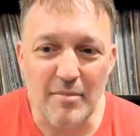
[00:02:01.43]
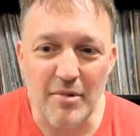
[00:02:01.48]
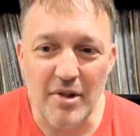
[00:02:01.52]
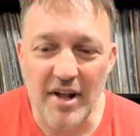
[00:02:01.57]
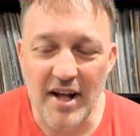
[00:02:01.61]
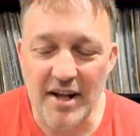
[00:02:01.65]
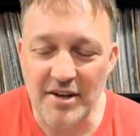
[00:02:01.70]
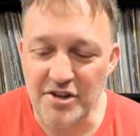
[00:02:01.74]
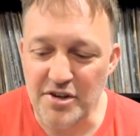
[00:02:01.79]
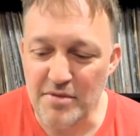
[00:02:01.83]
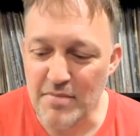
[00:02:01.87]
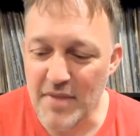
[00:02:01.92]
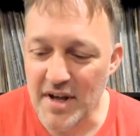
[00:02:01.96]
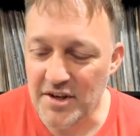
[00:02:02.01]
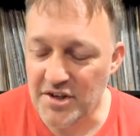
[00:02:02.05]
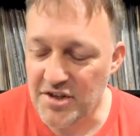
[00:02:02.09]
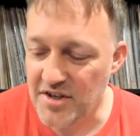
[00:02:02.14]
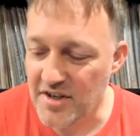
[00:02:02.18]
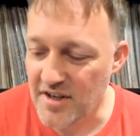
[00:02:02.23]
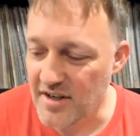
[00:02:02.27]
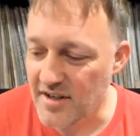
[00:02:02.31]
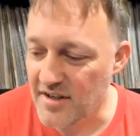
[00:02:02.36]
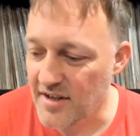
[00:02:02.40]
glad you
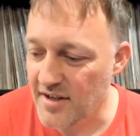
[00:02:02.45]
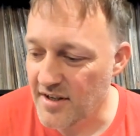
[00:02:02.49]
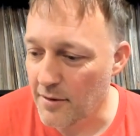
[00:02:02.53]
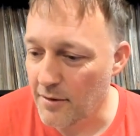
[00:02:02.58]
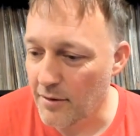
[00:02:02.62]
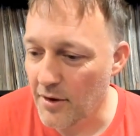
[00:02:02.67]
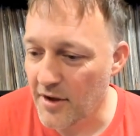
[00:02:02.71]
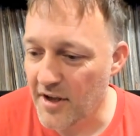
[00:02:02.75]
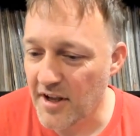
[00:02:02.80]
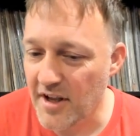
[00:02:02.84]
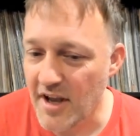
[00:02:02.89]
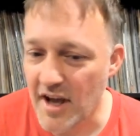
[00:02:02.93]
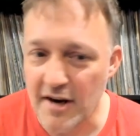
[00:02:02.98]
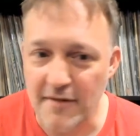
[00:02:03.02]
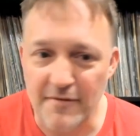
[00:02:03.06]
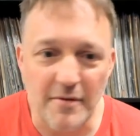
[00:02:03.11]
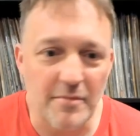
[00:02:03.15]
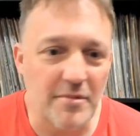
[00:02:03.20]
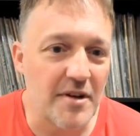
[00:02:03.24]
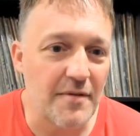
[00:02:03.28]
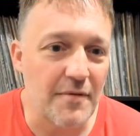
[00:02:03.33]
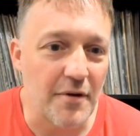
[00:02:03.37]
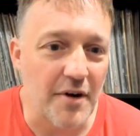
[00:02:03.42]
mentioned looking at it from
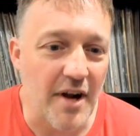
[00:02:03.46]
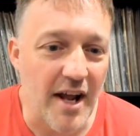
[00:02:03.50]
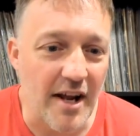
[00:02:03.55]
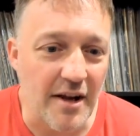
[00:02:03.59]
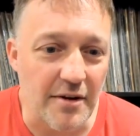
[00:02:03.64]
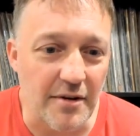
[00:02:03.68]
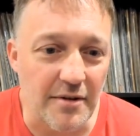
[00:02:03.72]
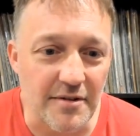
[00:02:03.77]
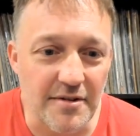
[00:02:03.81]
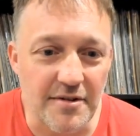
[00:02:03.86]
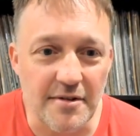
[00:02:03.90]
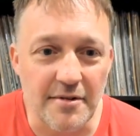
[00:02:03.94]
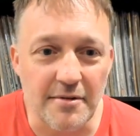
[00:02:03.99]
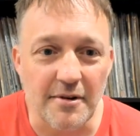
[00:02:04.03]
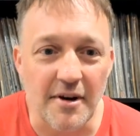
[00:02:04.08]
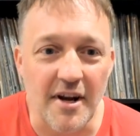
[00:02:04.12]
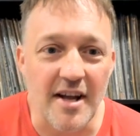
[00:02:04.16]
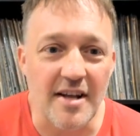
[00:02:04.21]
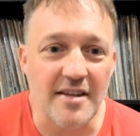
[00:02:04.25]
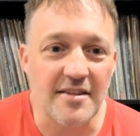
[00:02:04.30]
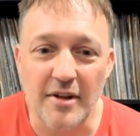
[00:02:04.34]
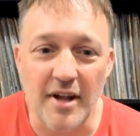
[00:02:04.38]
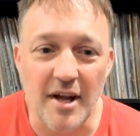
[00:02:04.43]
different angles,
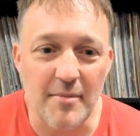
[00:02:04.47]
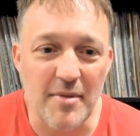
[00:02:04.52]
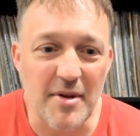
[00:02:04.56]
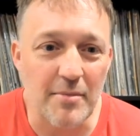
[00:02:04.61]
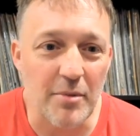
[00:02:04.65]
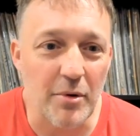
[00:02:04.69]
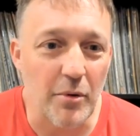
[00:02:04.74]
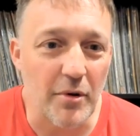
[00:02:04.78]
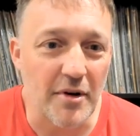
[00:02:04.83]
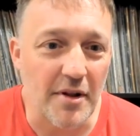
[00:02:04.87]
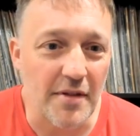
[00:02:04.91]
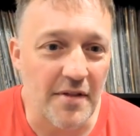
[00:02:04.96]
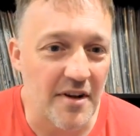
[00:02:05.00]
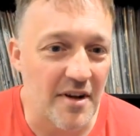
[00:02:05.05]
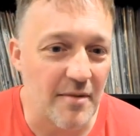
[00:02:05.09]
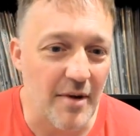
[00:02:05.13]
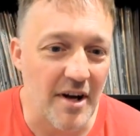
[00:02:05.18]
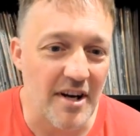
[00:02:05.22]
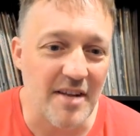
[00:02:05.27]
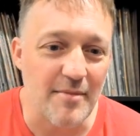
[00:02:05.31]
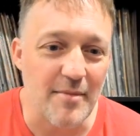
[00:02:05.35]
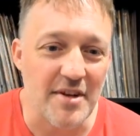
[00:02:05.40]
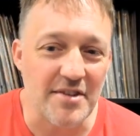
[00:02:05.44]
right? A lot of people, when you think
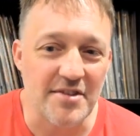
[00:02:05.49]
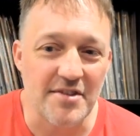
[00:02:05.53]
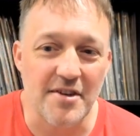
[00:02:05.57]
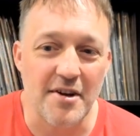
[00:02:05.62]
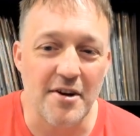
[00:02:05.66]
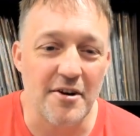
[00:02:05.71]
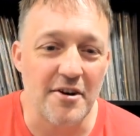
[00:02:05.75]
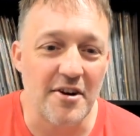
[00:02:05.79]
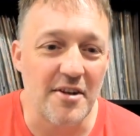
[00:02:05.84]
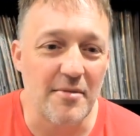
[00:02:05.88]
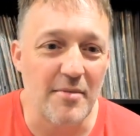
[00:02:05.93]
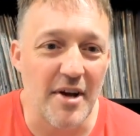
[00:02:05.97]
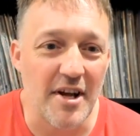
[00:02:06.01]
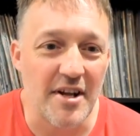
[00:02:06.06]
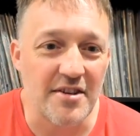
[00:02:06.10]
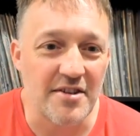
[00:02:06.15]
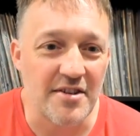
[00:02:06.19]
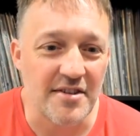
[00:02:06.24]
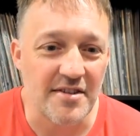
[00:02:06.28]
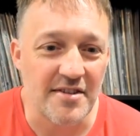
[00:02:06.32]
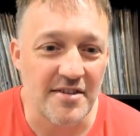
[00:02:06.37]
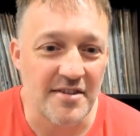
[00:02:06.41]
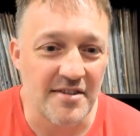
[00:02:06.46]
about email security, you might
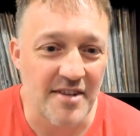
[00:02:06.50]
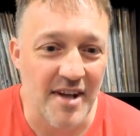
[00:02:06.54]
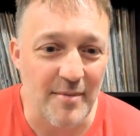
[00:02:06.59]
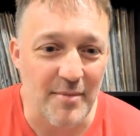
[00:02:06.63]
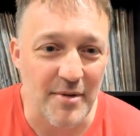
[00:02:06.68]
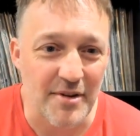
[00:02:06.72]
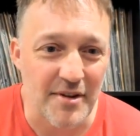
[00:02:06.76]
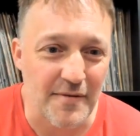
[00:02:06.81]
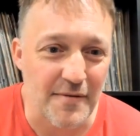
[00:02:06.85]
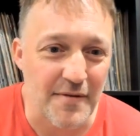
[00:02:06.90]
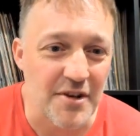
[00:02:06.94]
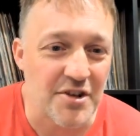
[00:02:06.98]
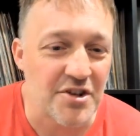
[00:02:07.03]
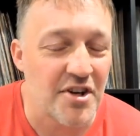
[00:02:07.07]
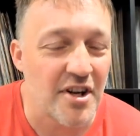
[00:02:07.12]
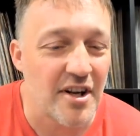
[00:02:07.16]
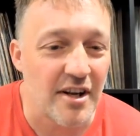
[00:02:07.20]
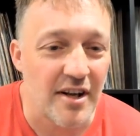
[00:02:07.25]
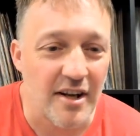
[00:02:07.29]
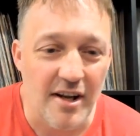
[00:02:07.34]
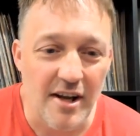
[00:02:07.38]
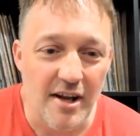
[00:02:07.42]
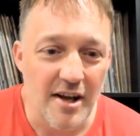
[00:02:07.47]
just stop at the
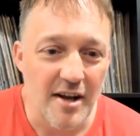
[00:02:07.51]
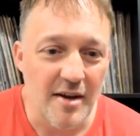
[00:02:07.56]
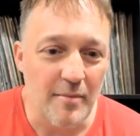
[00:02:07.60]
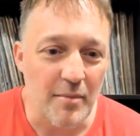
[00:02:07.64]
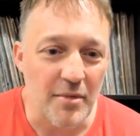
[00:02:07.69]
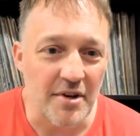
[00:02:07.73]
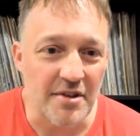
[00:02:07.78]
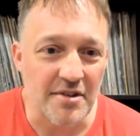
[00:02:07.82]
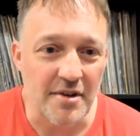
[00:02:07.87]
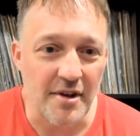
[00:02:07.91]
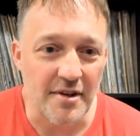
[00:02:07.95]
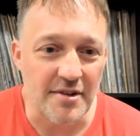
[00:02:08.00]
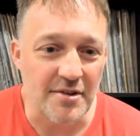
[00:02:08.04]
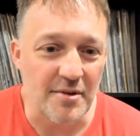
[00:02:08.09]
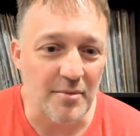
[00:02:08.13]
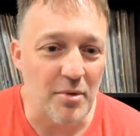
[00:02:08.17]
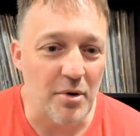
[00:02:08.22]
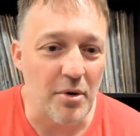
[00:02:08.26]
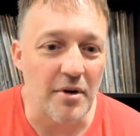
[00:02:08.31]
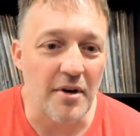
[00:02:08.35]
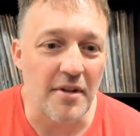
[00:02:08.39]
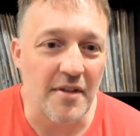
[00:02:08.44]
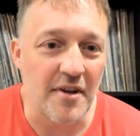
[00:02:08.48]
phishing, but it's also
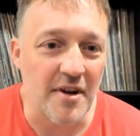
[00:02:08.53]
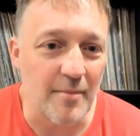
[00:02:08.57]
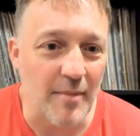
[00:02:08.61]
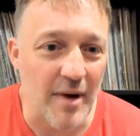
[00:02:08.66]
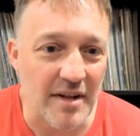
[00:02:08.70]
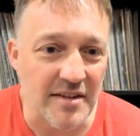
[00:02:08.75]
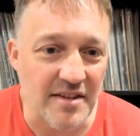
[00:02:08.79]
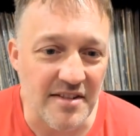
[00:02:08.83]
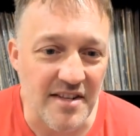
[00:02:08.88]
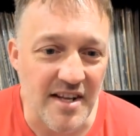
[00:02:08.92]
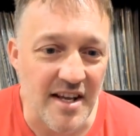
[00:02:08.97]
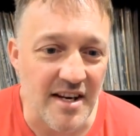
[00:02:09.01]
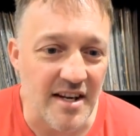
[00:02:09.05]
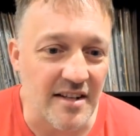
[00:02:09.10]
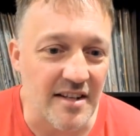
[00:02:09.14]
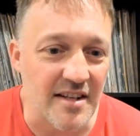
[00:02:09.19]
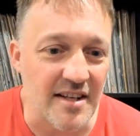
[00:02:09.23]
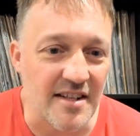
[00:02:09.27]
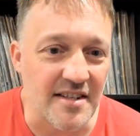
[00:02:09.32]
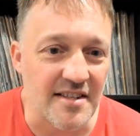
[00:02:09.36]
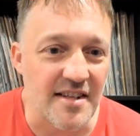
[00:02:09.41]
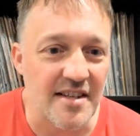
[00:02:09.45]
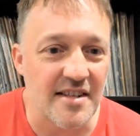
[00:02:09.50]
important to think about the data that
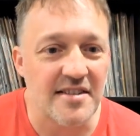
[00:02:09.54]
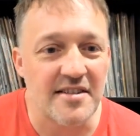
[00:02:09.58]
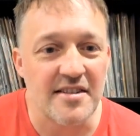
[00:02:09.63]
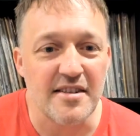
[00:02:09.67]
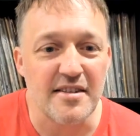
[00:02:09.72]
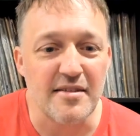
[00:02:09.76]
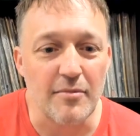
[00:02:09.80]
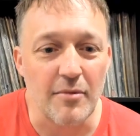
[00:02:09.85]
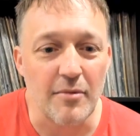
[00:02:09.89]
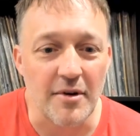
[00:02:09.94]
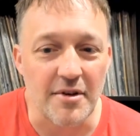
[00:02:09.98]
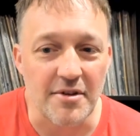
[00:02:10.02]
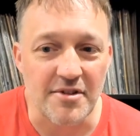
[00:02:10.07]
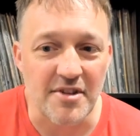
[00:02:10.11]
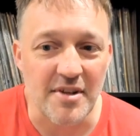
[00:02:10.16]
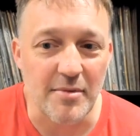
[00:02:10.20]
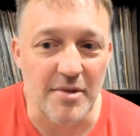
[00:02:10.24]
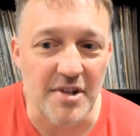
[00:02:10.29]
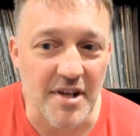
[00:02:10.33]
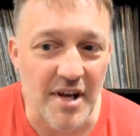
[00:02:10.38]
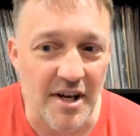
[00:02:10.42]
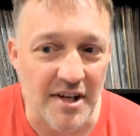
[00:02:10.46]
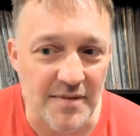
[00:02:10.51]
exists and what are some
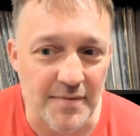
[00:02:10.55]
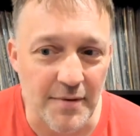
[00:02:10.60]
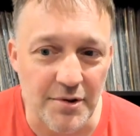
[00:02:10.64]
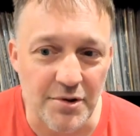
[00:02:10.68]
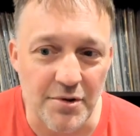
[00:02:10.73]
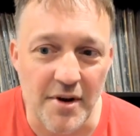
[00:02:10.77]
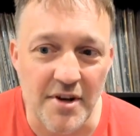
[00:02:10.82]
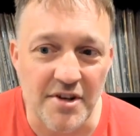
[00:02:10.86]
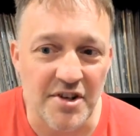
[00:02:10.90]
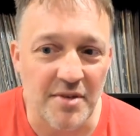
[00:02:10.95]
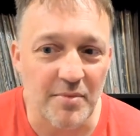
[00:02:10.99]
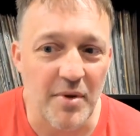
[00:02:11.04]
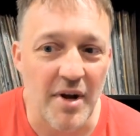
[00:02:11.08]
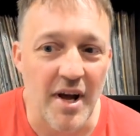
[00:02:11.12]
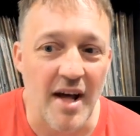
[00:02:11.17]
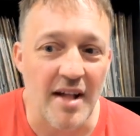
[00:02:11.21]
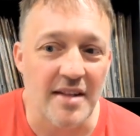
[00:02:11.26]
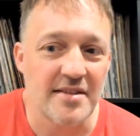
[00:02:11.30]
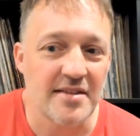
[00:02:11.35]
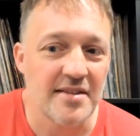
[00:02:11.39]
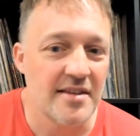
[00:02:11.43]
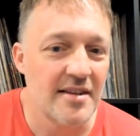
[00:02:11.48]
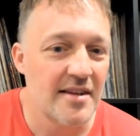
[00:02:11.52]
of the exfiltration
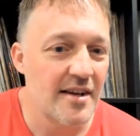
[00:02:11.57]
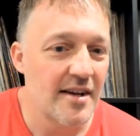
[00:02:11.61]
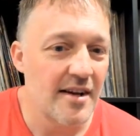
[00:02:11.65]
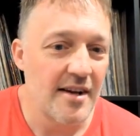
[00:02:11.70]
paths.